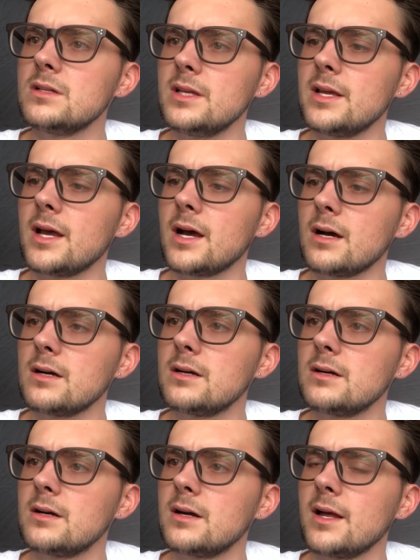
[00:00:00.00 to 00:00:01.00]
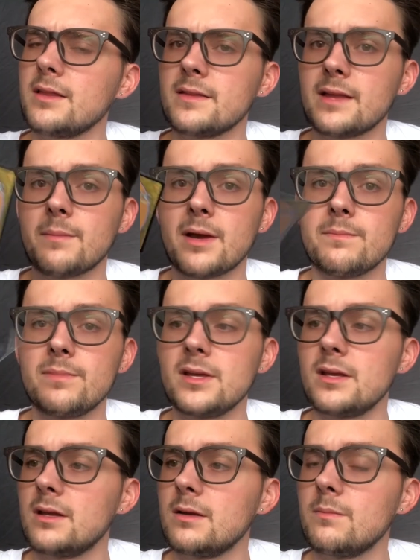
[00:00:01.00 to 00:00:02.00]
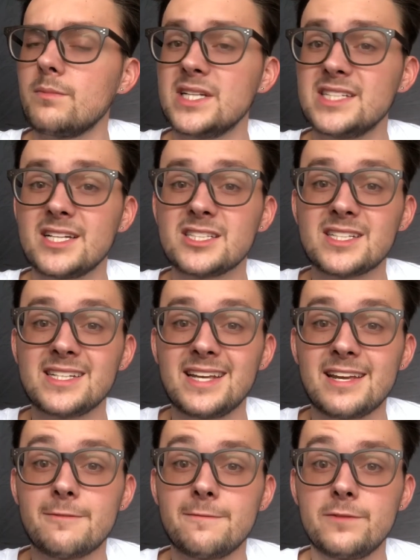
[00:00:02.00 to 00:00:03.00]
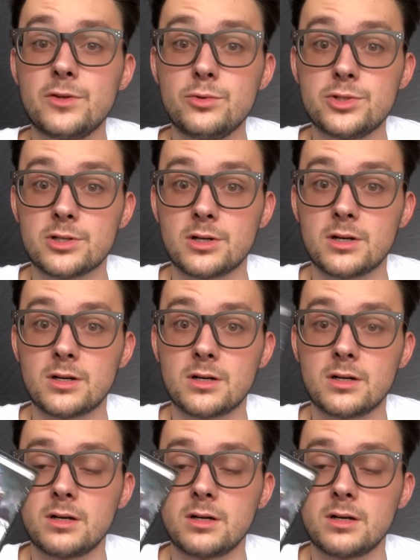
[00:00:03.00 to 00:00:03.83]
Yeah, I think that might be potentially a future